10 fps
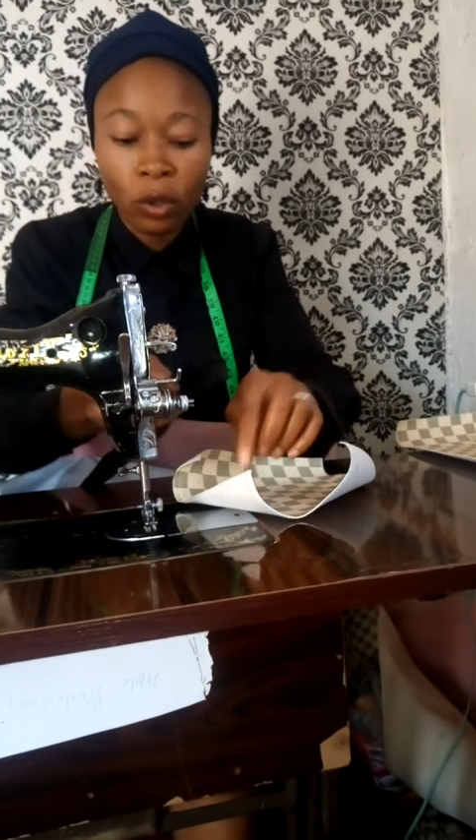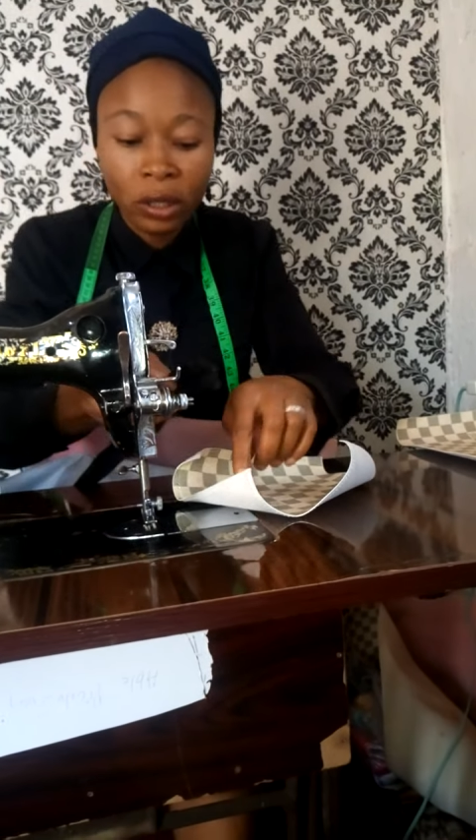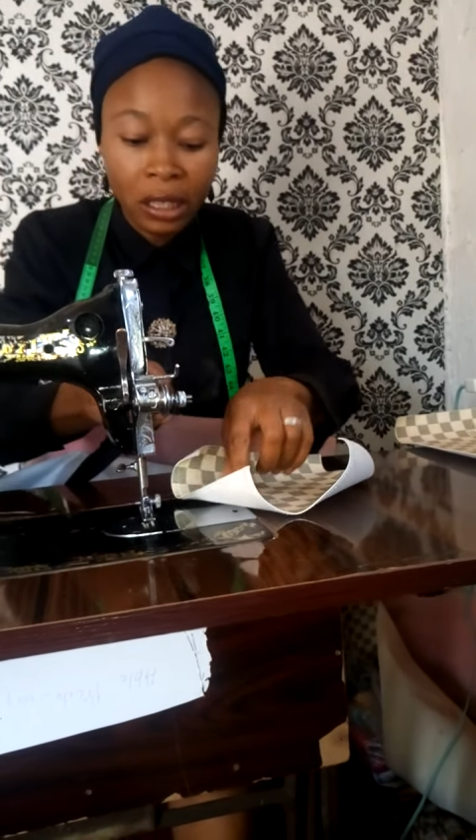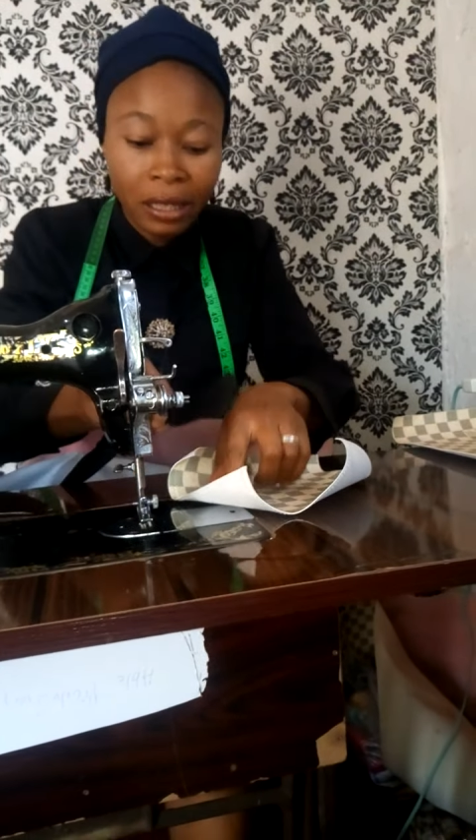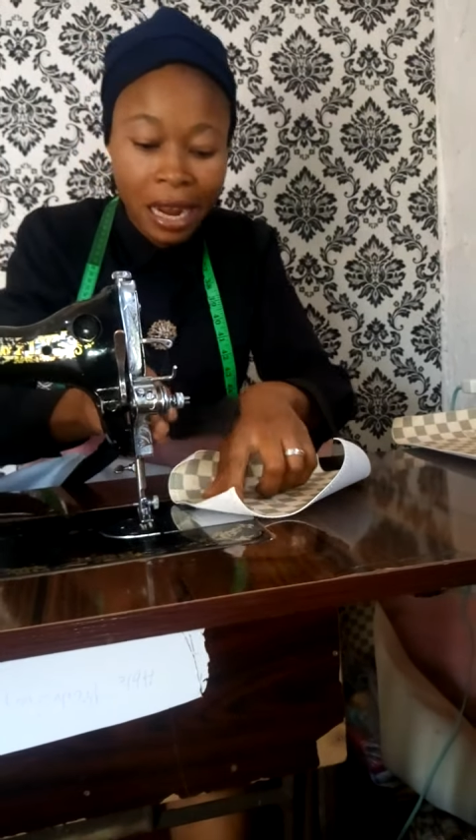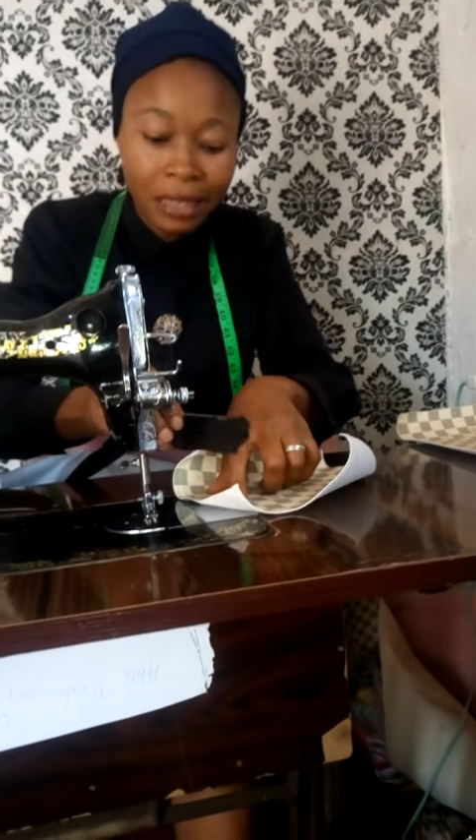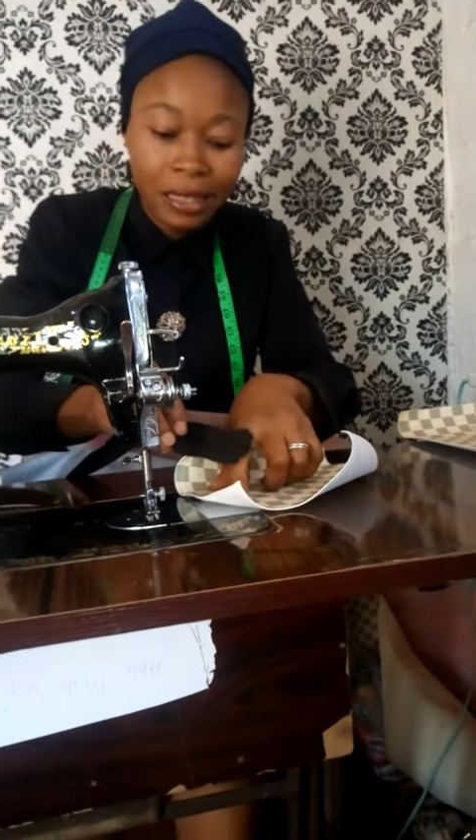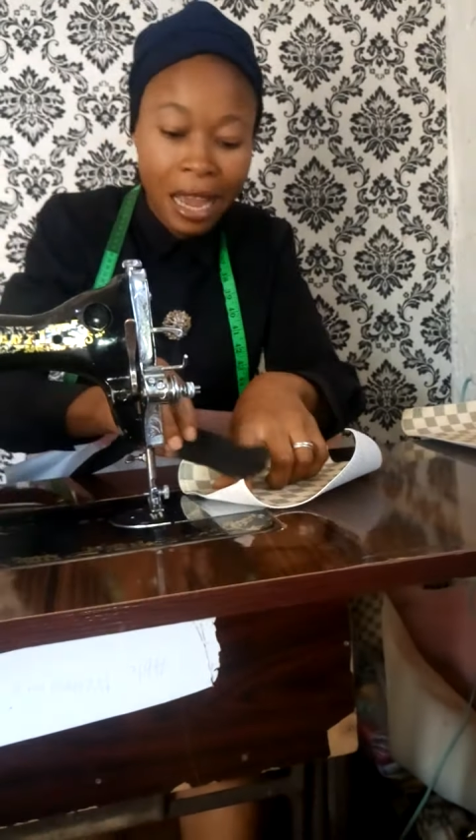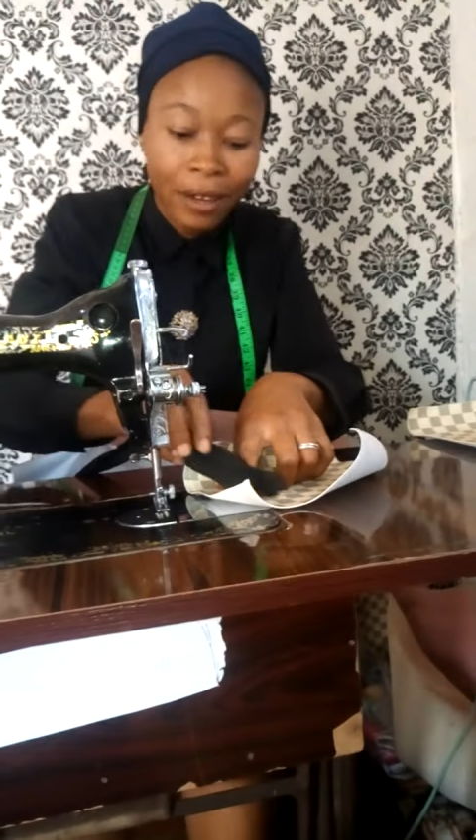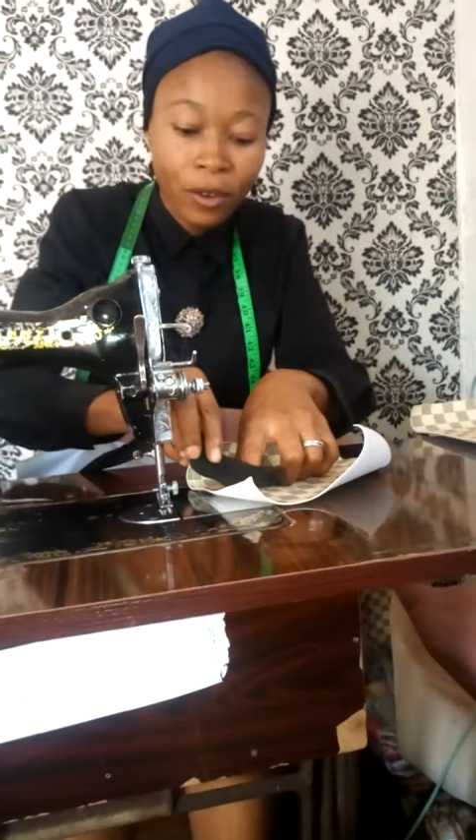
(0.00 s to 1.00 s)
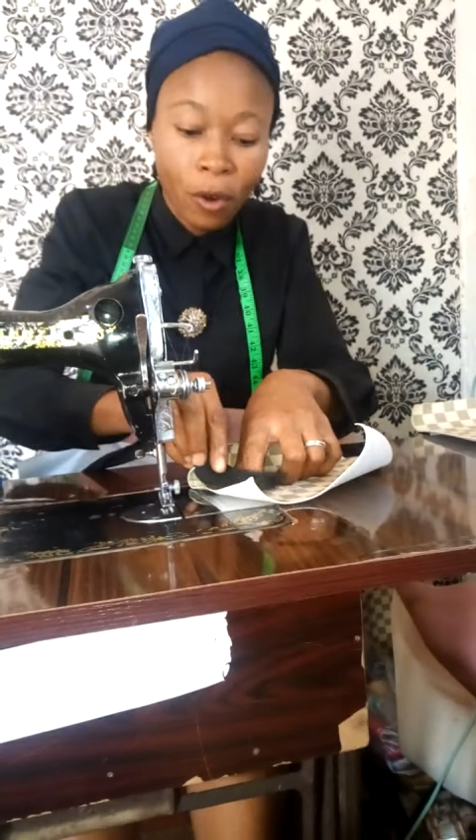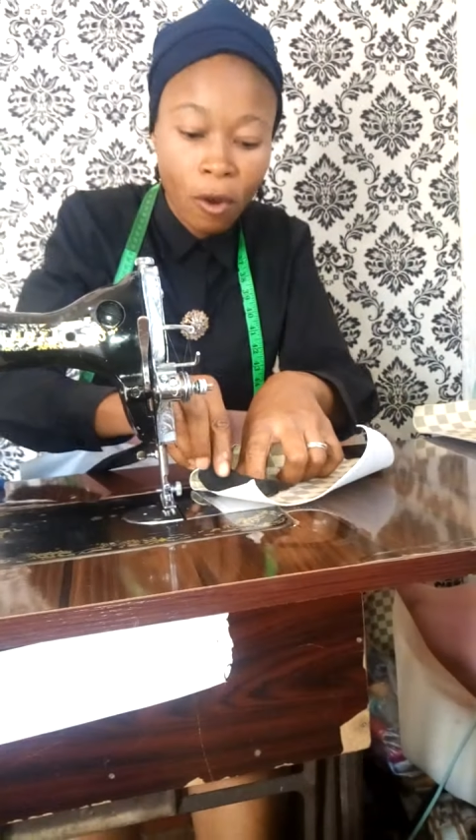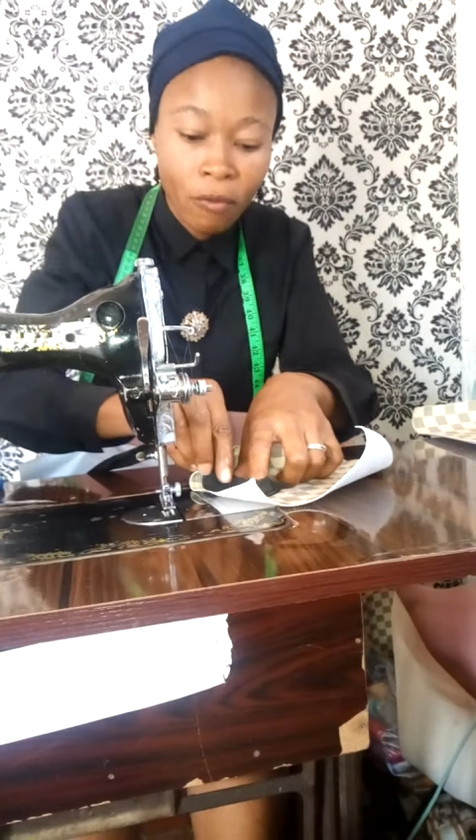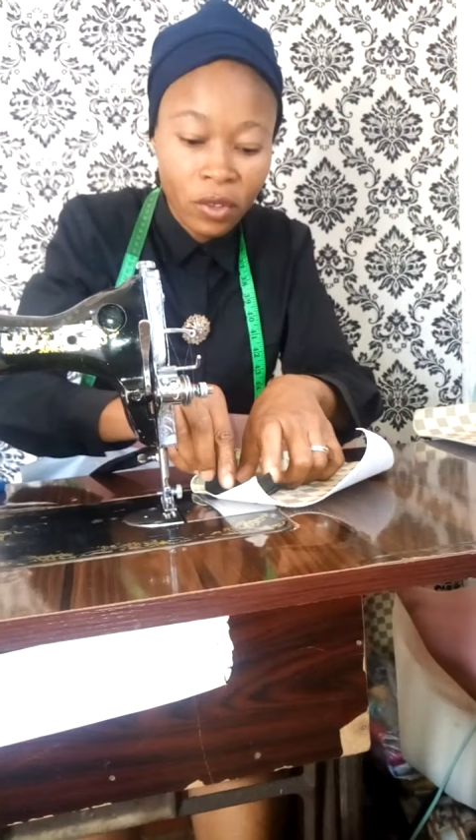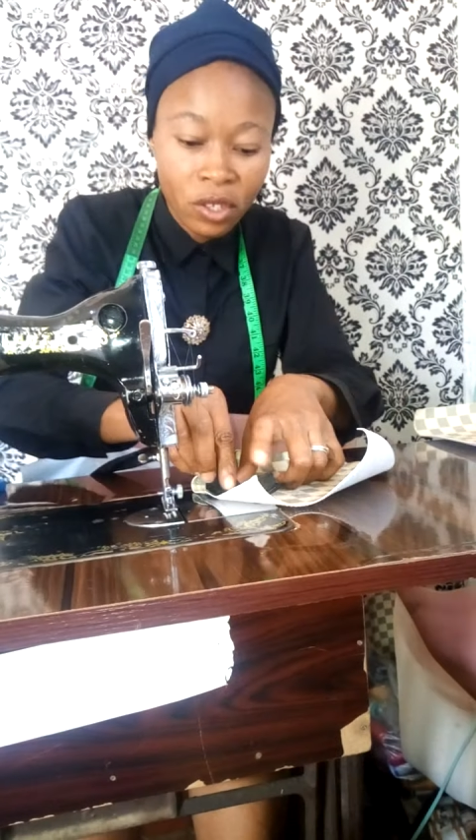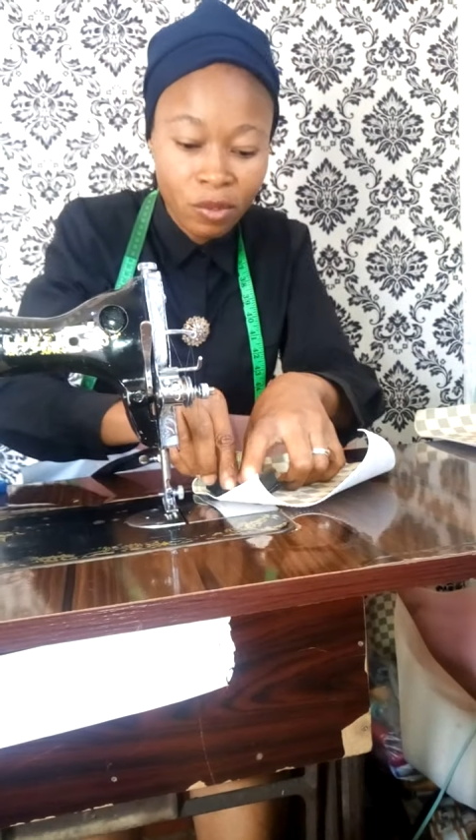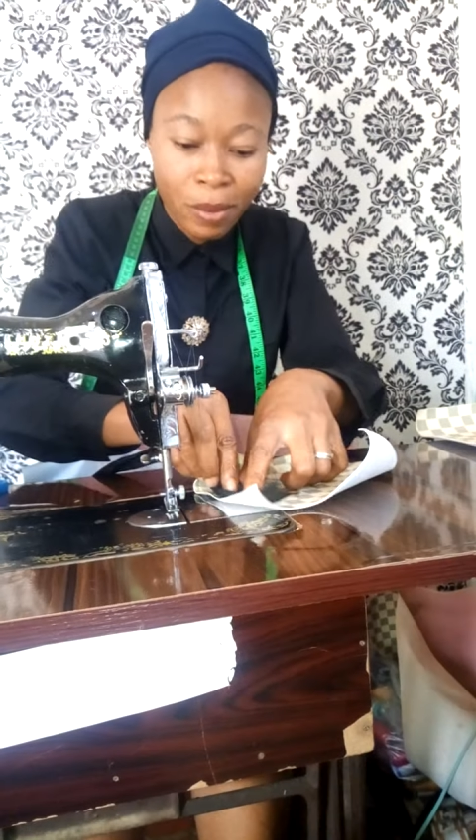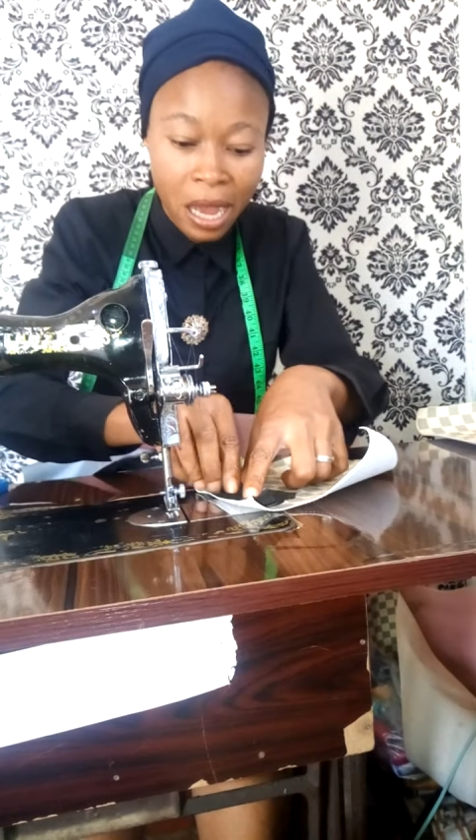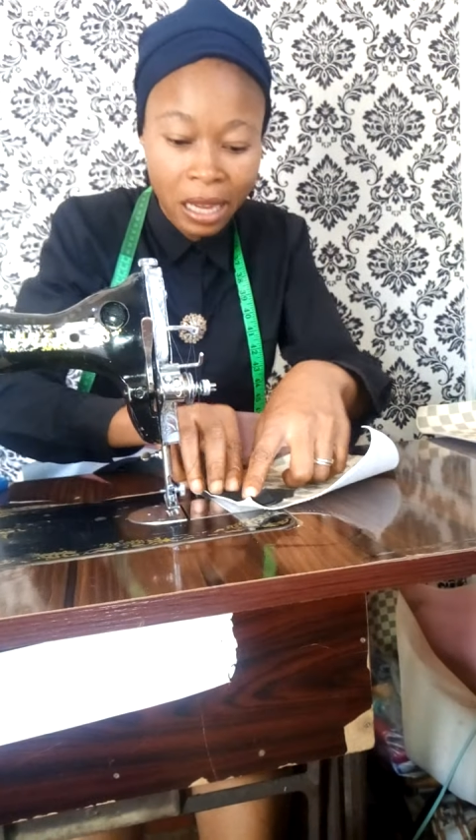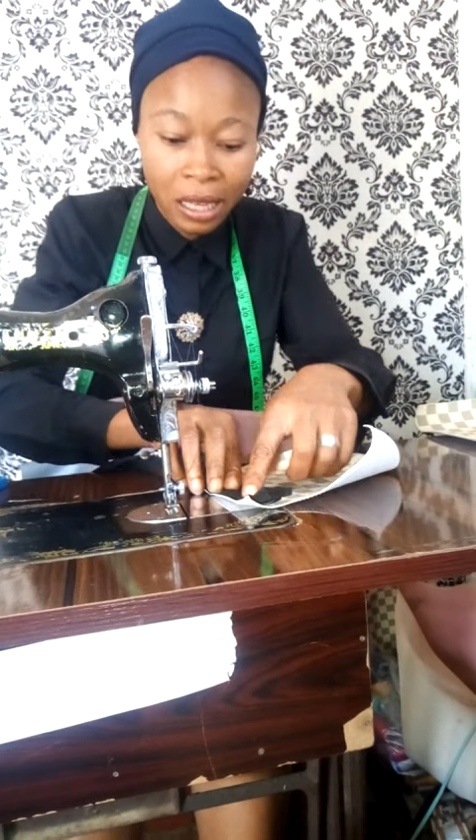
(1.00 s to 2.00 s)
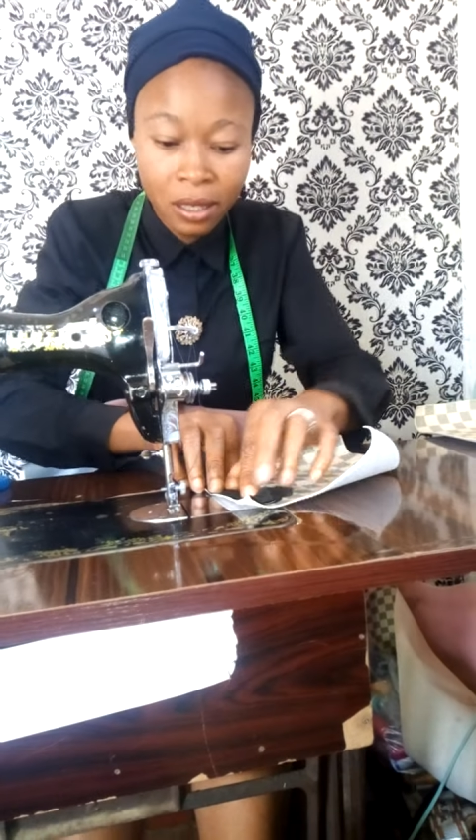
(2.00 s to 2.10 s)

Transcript: on the right side of this bag,